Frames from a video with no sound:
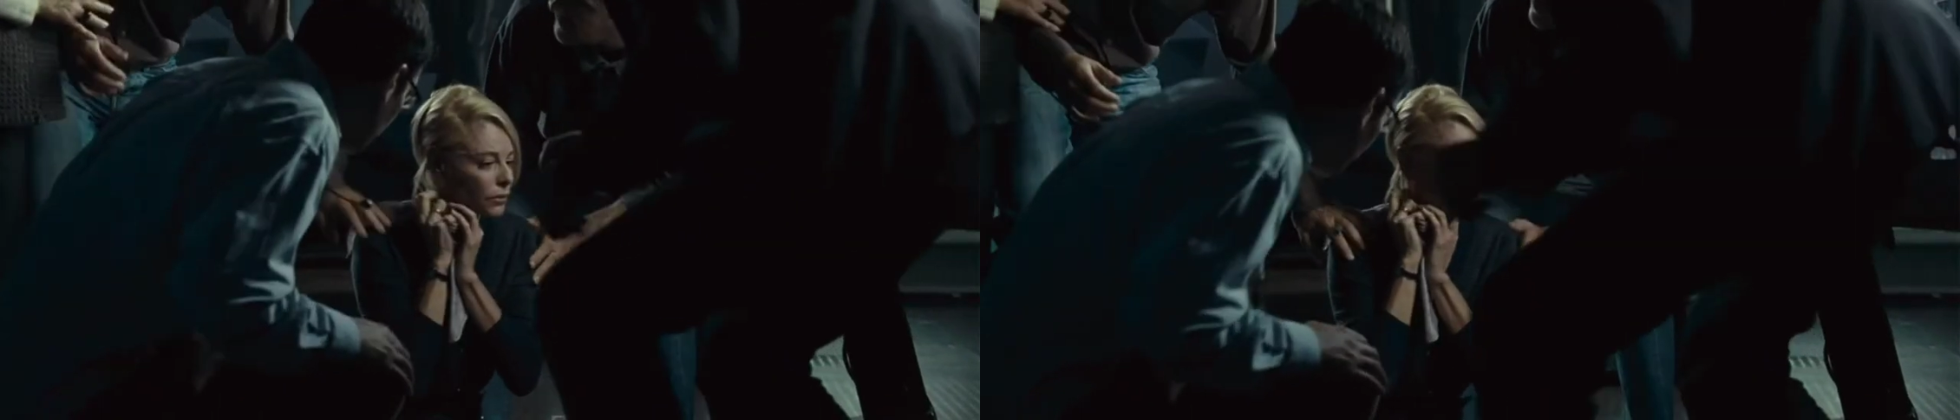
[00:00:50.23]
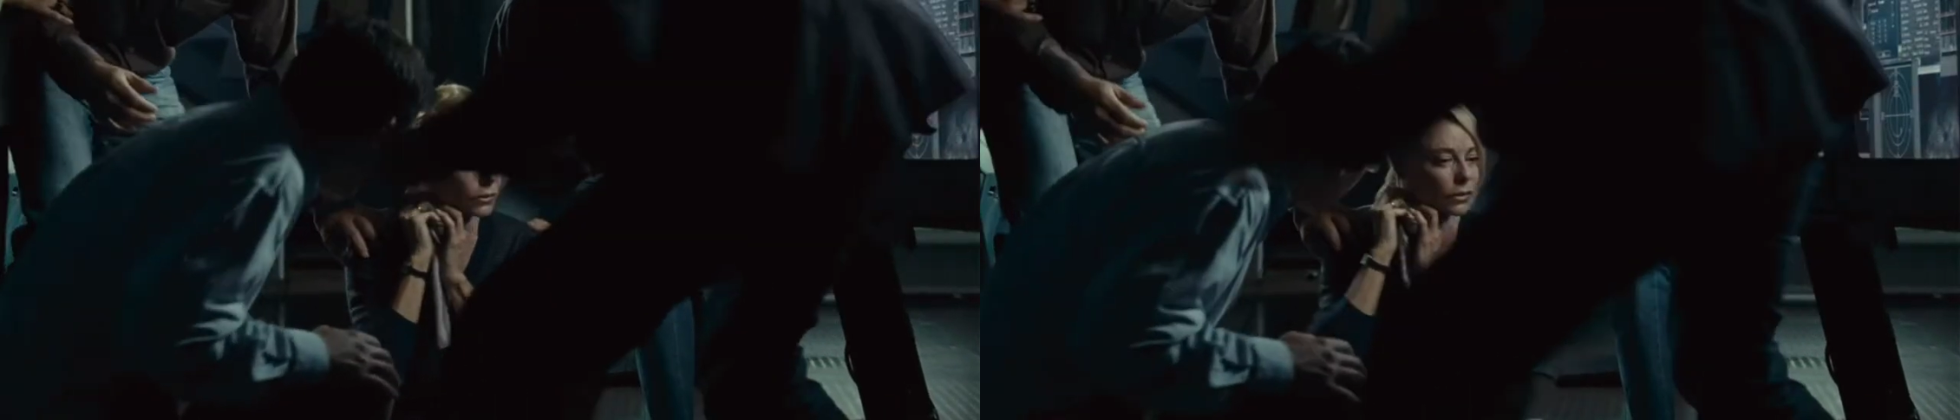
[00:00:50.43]

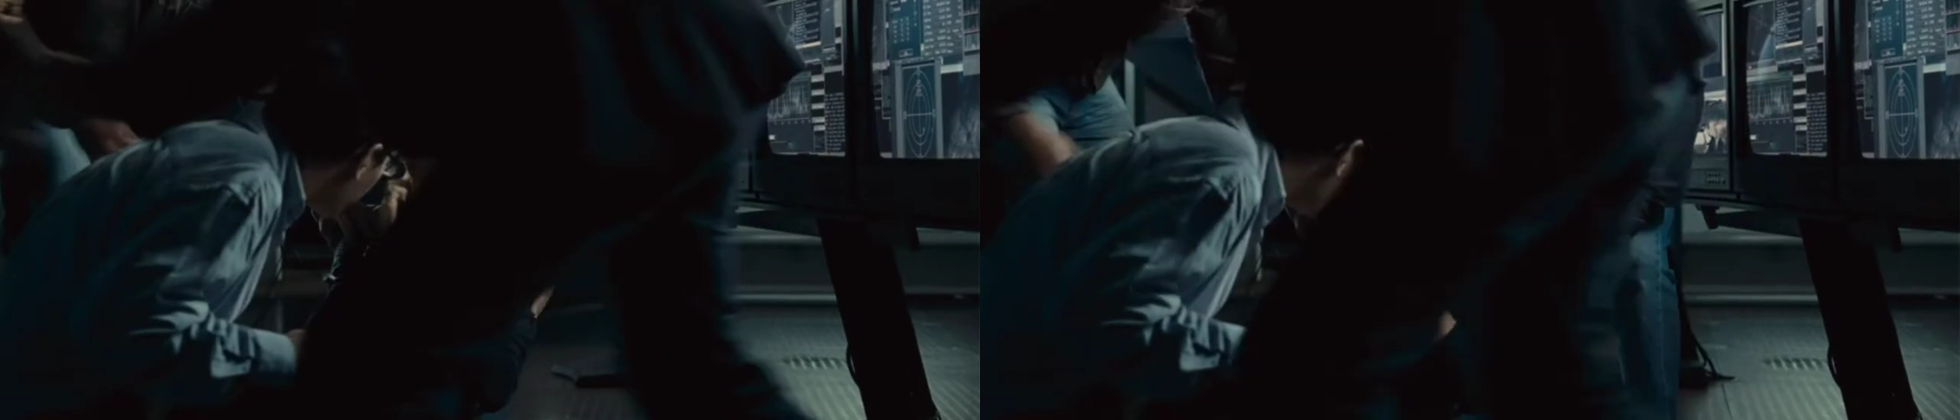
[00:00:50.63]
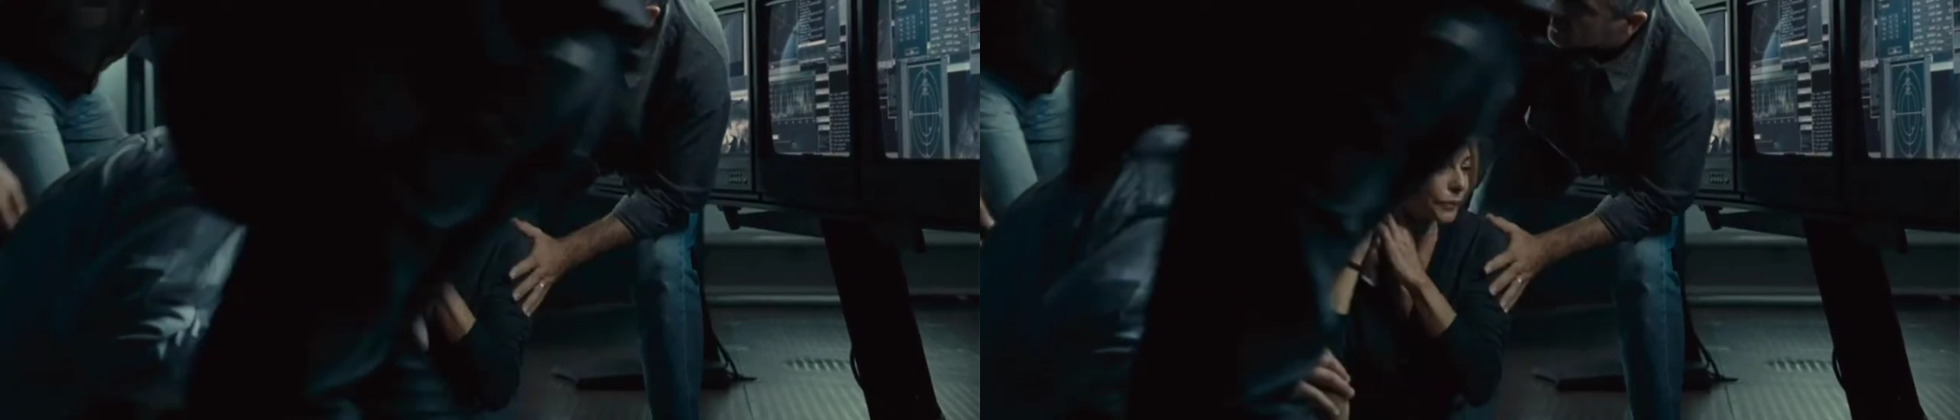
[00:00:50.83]
Sarah's
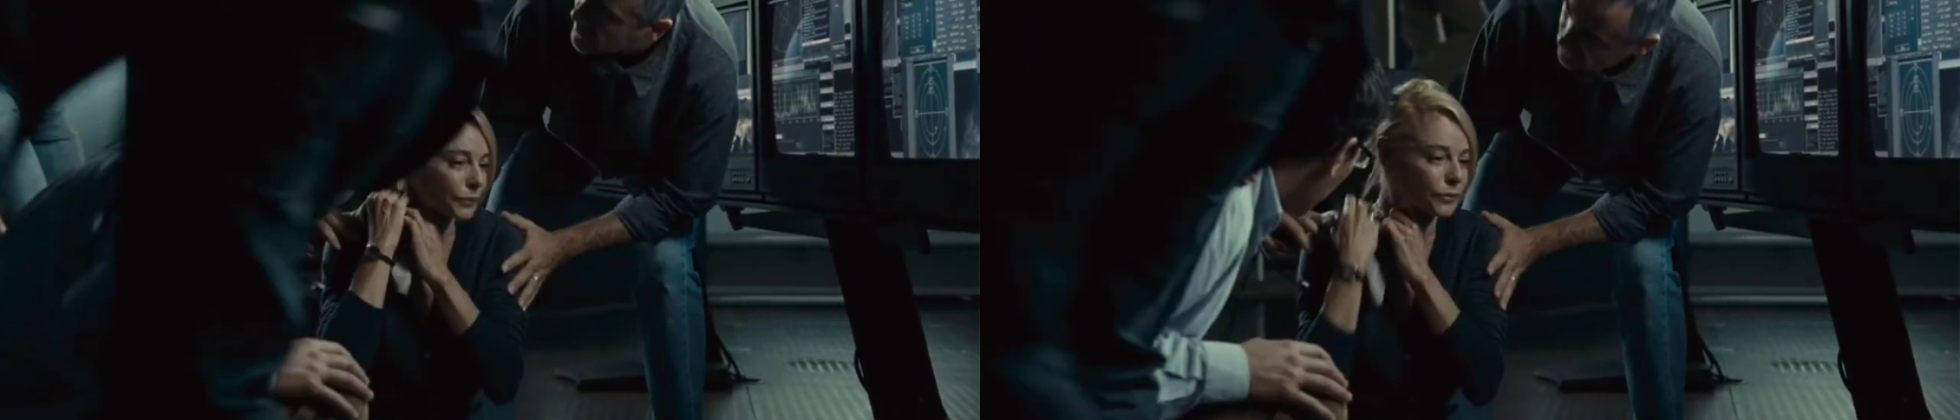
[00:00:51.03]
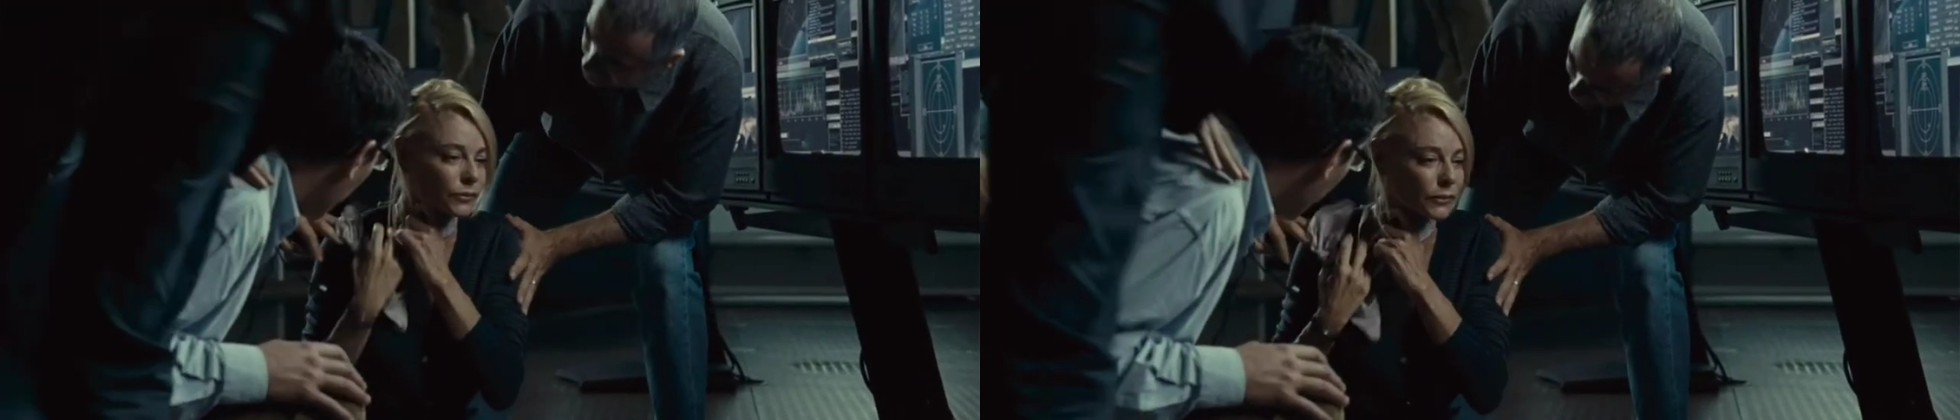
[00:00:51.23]
twin
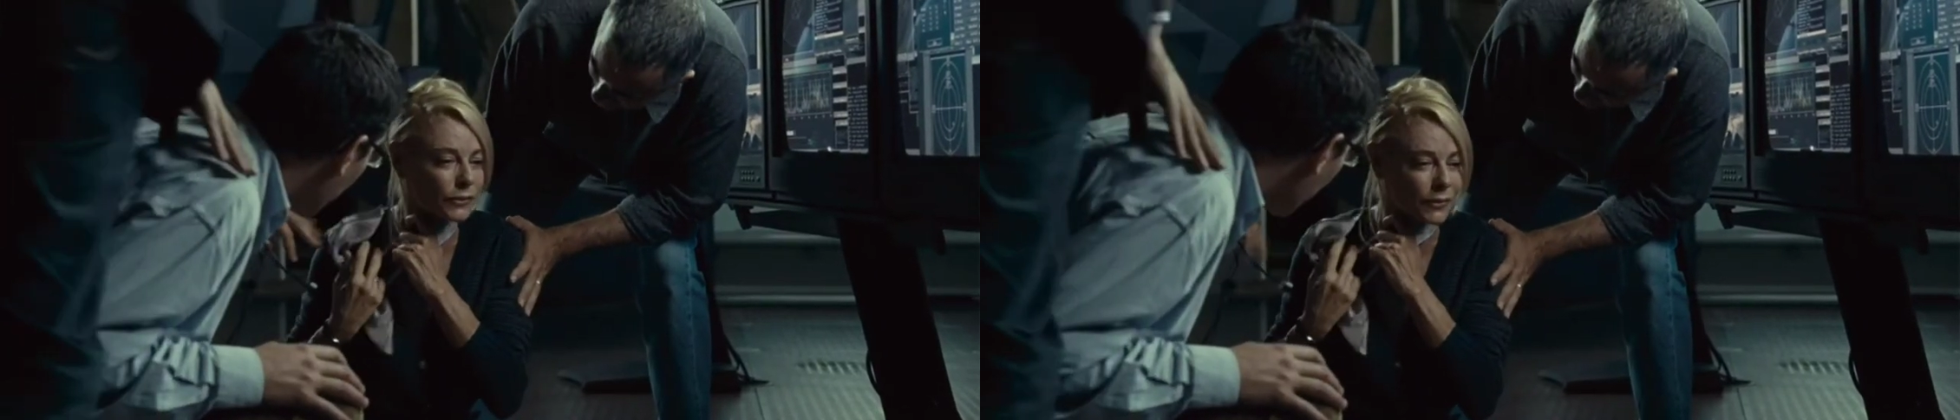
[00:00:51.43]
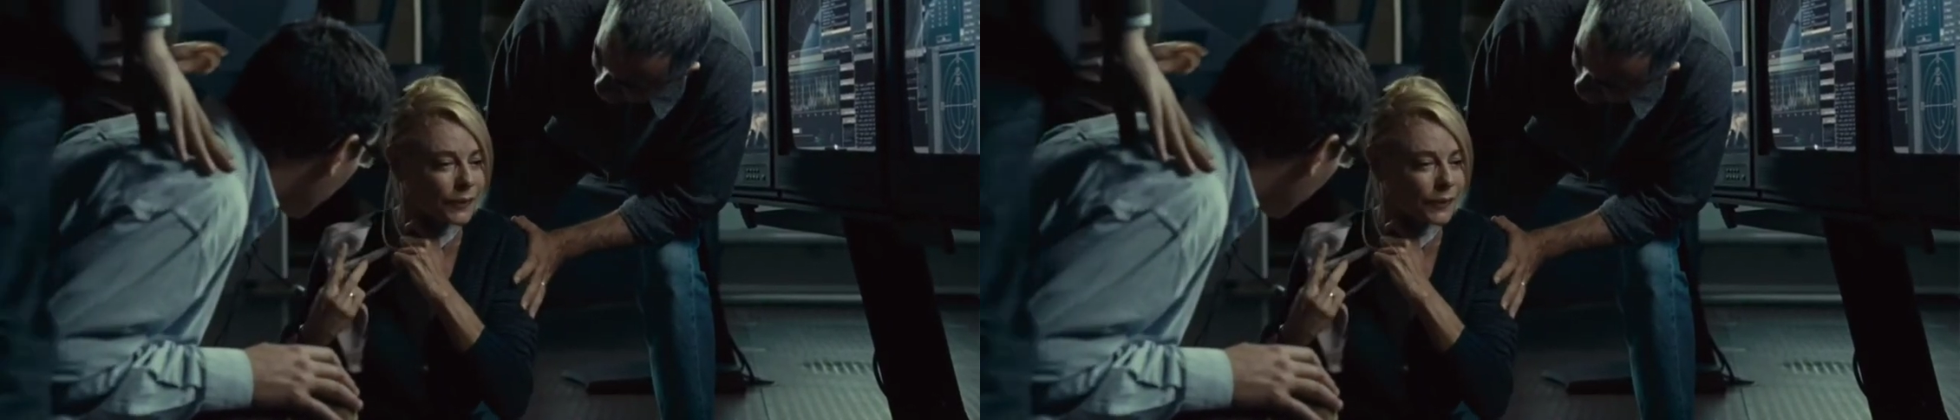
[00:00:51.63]
sister,